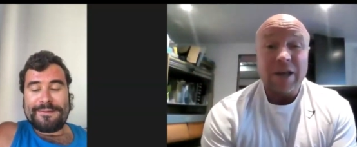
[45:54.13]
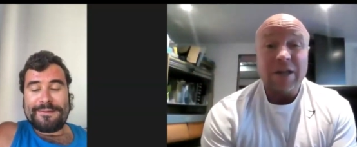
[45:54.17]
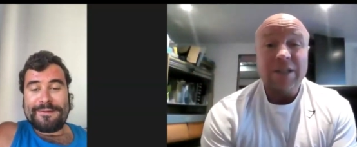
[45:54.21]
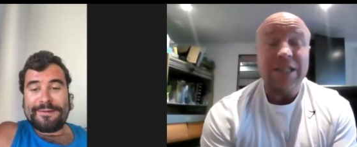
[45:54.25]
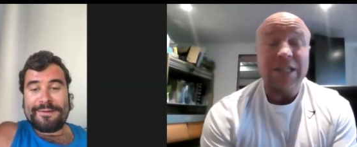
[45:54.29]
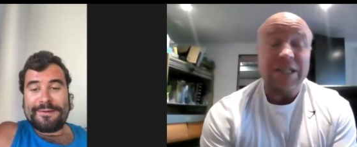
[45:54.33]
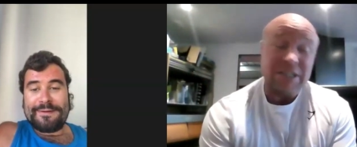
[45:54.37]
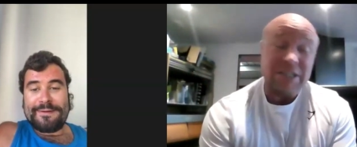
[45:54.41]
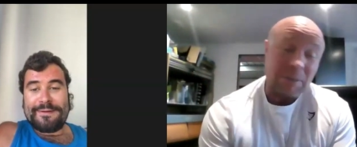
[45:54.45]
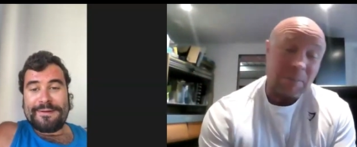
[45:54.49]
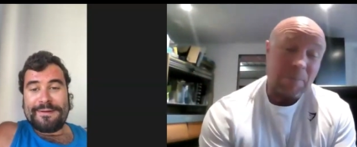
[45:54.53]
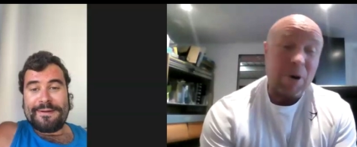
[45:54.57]

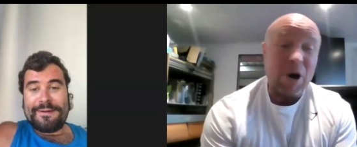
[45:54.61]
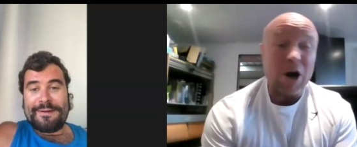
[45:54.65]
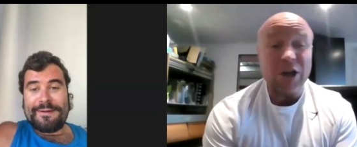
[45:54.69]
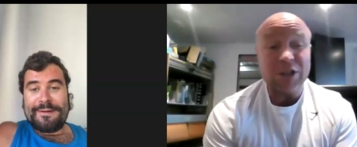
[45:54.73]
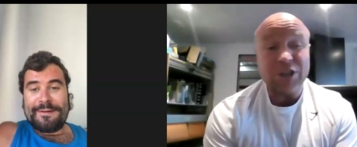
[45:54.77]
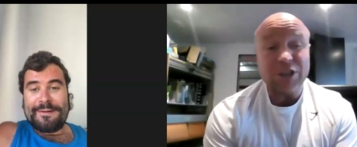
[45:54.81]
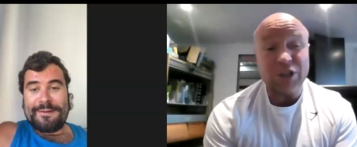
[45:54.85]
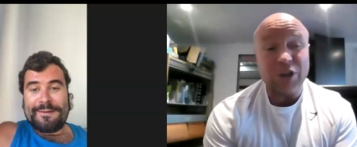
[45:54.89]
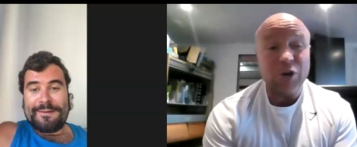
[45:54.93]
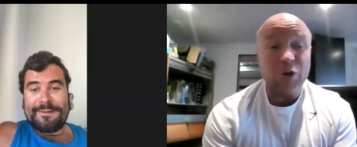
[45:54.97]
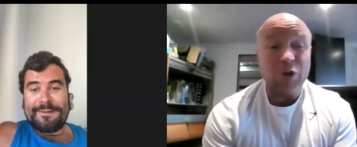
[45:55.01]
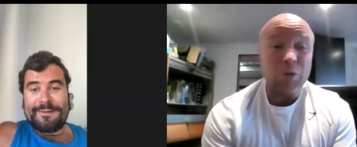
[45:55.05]
Speaker 1: does the
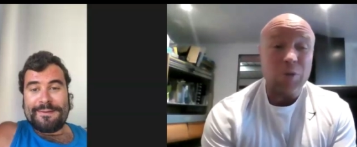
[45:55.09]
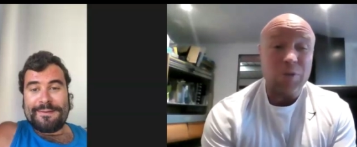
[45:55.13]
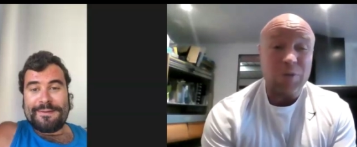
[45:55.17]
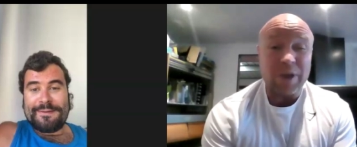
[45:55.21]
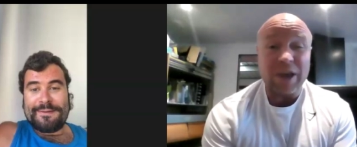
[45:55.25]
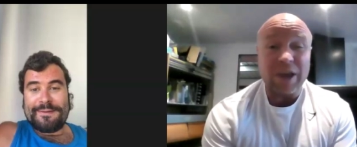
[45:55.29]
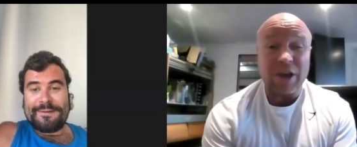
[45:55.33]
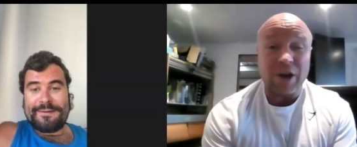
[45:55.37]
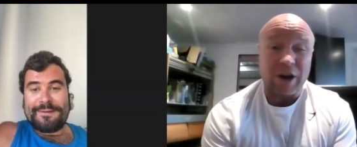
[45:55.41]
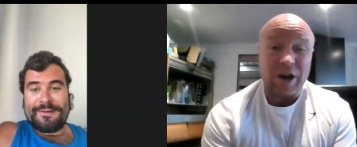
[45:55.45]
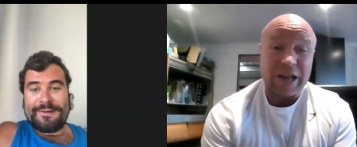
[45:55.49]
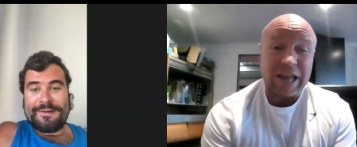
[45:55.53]
person you
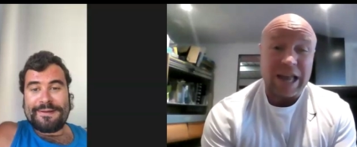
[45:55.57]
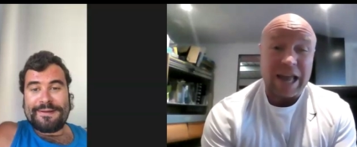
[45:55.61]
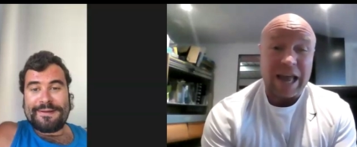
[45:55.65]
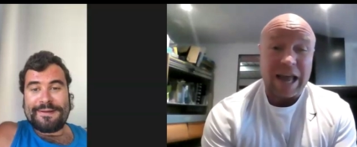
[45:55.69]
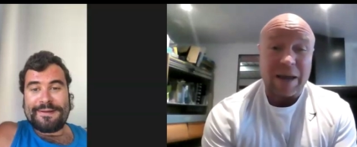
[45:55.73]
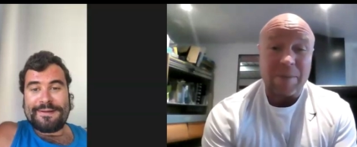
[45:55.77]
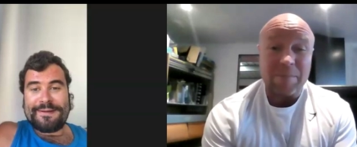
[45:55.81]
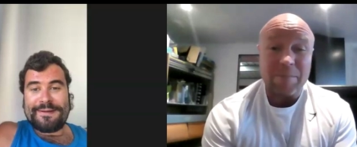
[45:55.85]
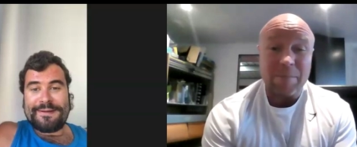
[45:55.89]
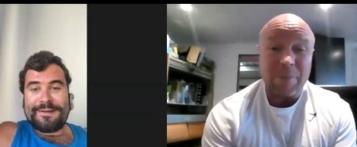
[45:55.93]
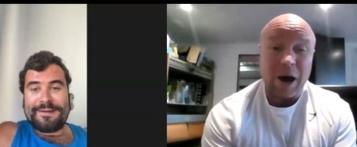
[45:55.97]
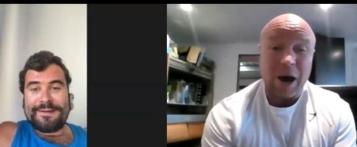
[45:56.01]
think I
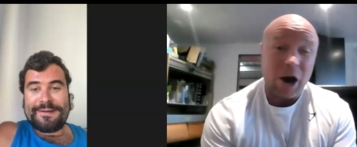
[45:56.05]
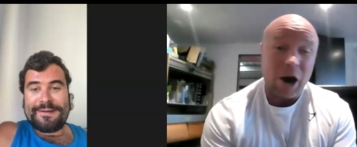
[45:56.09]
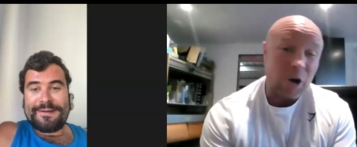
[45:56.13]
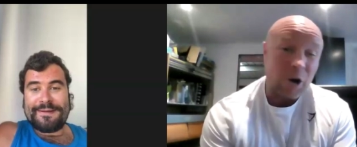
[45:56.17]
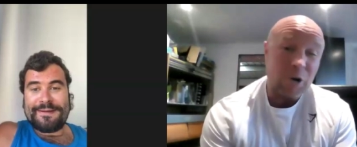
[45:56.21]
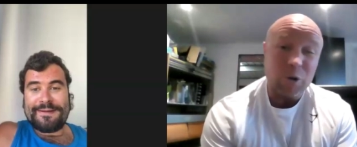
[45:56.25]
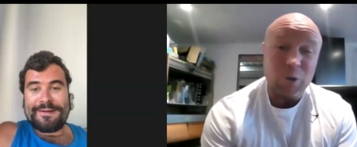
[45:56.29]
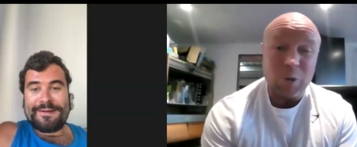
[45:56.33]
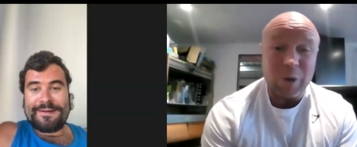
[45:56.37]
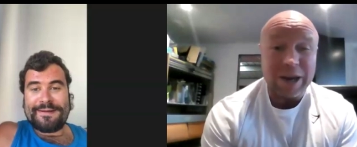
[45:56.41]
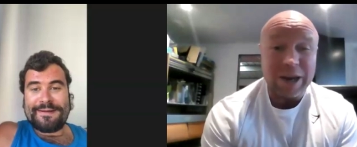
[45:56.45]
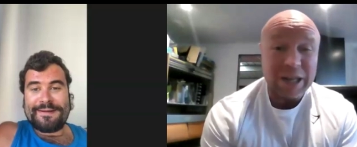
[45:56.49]
am owe
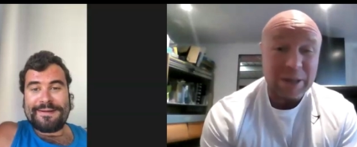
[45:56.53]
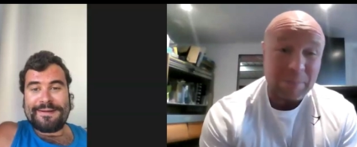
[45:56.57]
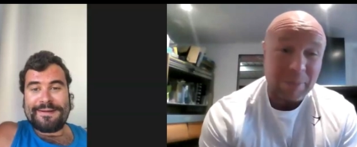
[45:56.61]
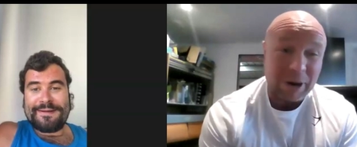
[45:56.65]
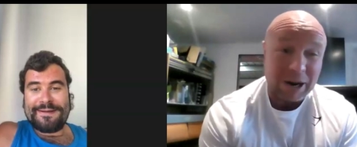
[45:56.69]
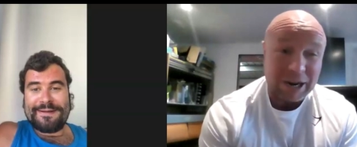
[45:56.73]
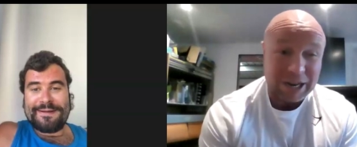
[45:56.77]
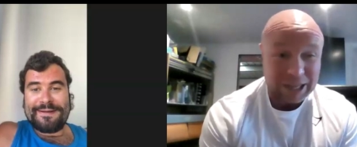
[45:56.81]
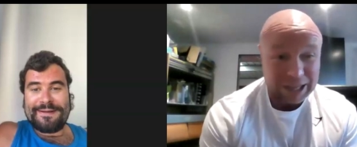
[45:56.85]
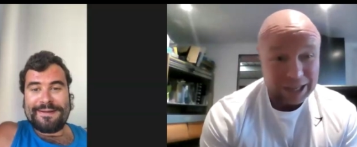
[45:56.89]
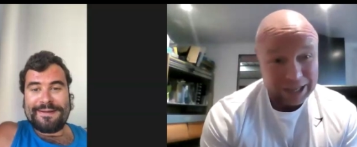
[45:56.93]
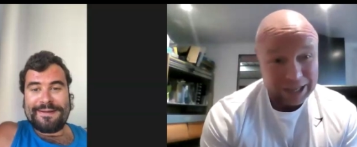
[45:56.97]
you any
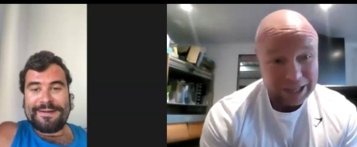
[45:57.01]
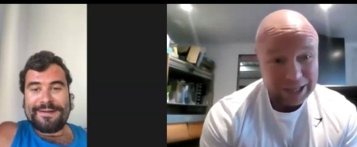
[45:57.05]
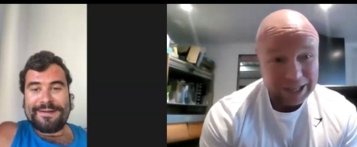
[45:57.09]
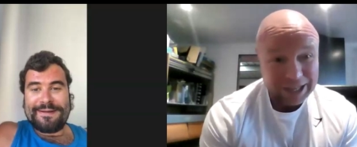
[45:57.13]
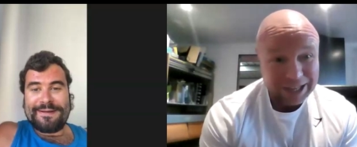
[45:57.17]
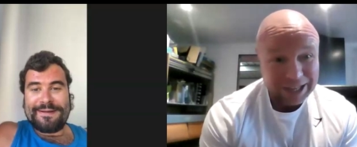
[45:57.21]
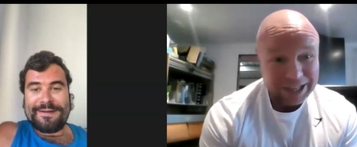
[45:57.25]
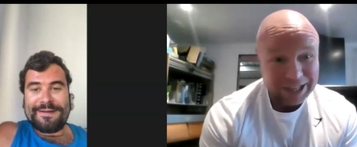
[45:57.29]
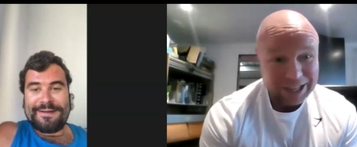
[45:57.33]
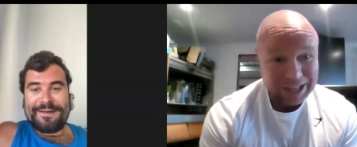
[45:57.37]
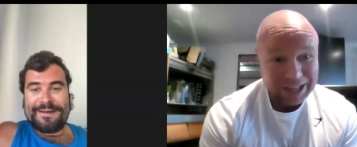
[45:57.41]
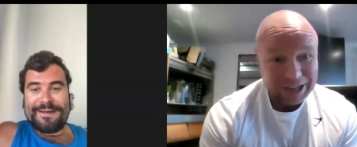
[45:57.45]
money?
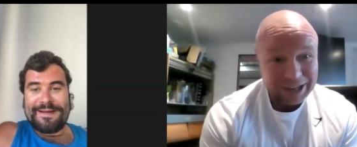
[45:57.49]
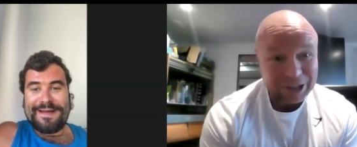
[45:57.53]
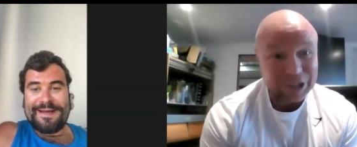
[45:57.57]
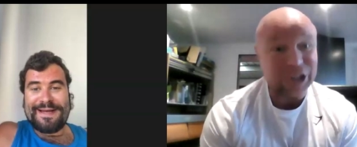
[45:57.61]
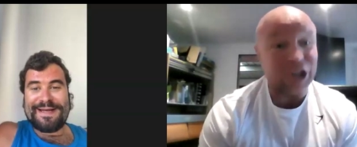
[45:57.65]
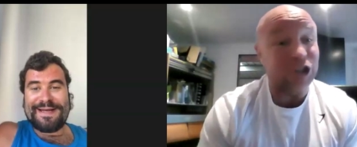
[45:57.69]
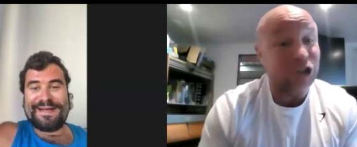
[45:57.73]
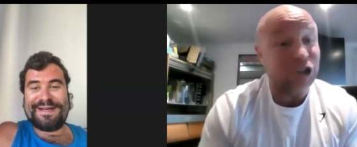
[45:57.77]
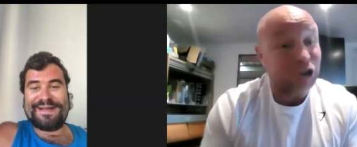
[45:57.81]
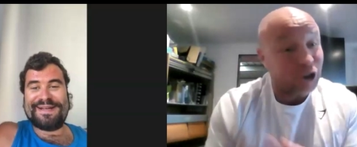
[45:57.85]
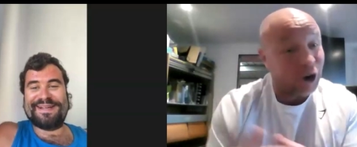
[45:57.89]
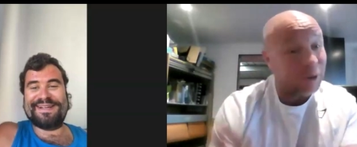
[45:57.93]

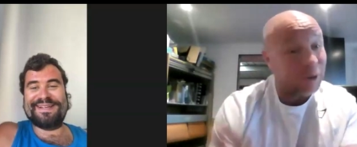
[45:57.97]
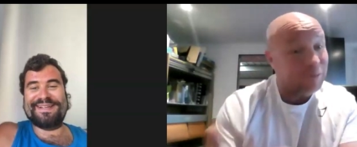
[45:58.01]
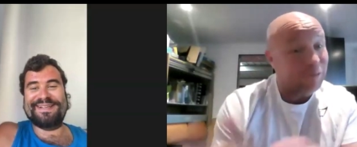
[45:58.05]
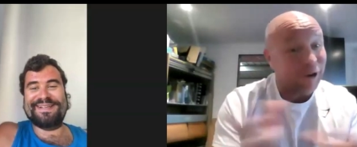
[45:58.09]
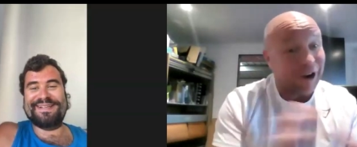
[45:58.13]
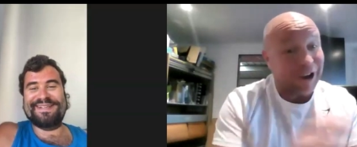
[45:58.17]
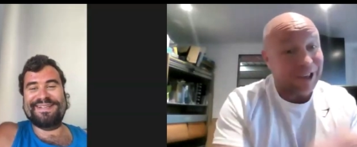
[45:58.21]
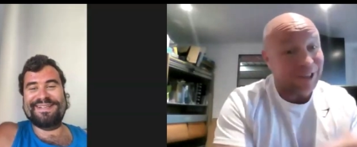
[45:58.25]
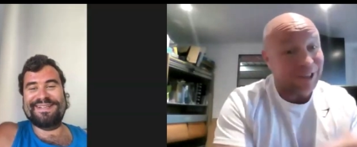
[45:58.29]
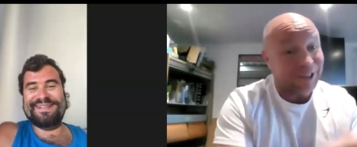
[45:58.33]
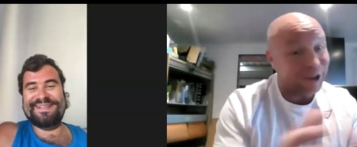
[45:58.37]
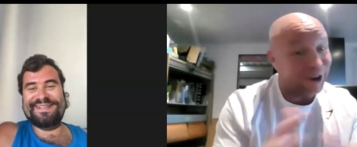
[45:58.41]
Because I try and
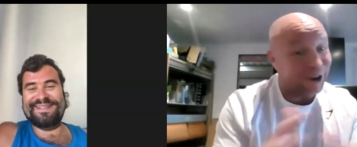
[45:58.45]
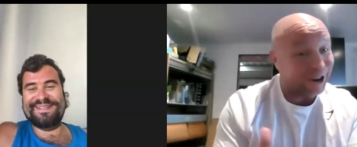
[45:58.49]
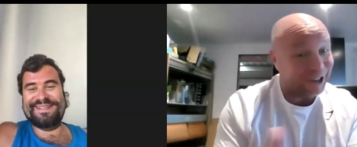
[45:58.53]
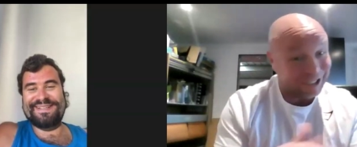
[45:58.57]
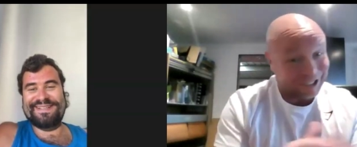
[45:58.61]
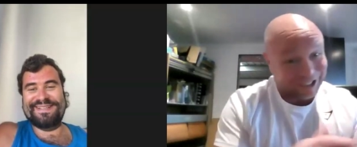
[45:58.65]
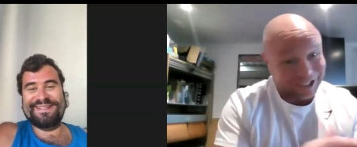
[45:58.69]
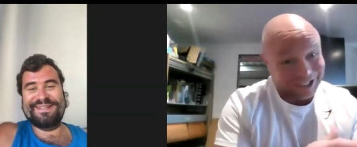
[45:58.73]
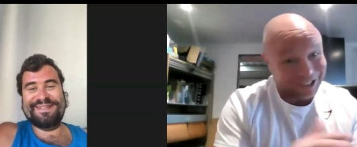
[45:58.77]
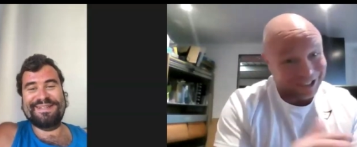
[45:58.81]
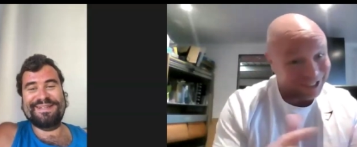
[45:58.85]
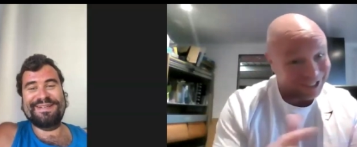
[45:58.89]
break the
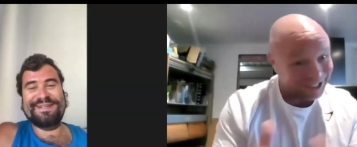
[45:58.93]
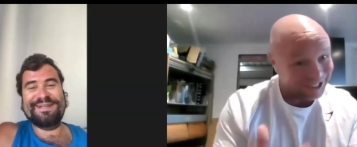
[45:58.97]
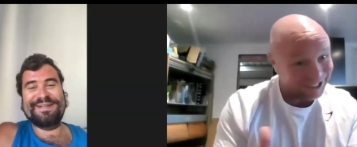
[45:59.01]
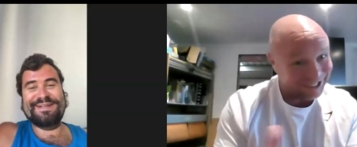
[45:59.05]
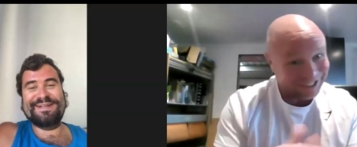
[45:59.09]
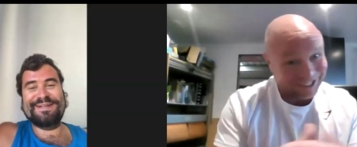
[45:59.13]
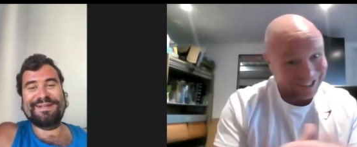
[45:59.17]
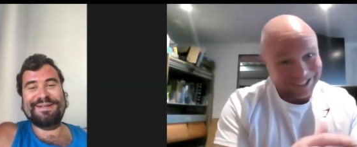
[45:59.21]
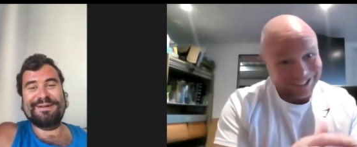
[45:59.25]
ice.